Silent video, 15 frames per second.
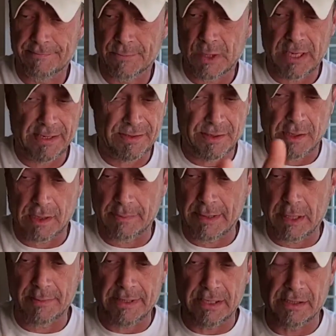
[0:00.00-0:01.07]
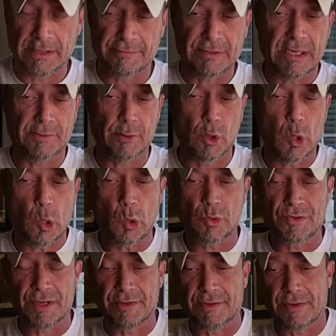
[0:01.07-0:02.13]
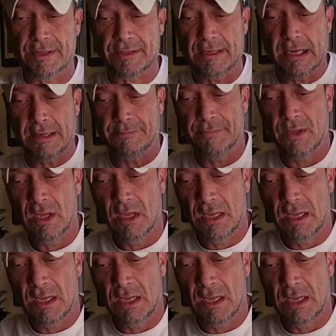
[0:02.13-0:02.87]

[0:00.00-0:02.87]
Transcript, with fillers: Okay, it's not about being left out in the cold, it's nothing like that.